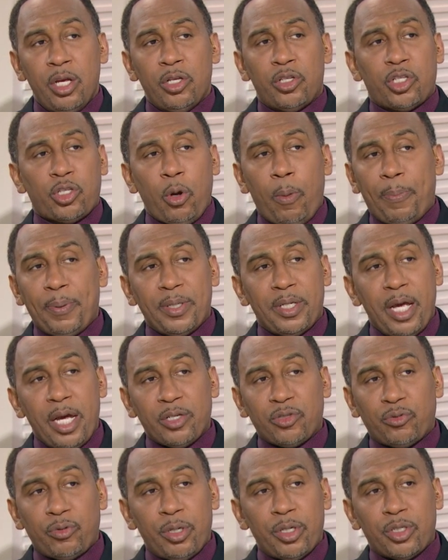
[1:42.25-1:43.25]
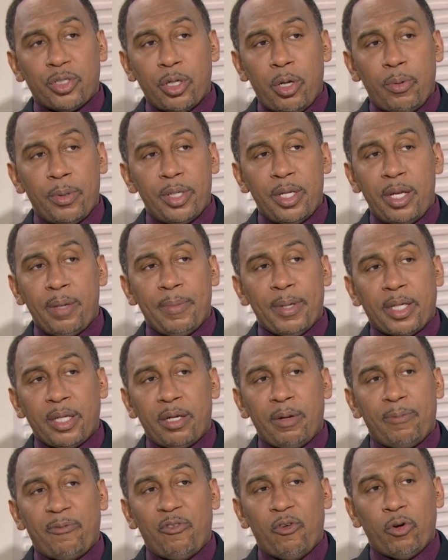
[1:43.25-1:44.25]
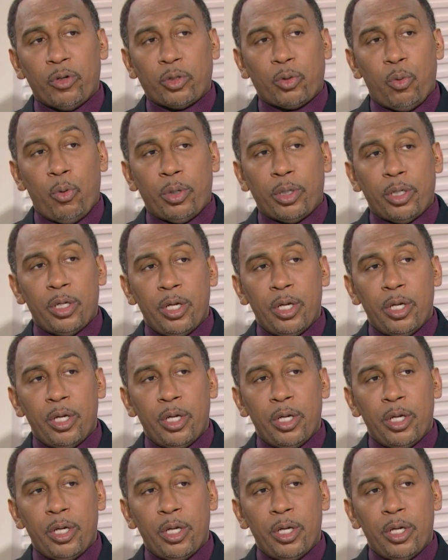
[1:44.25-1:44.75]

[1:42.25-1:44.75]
so pedestrian, so anemic in the fourth. Yeah, quarter.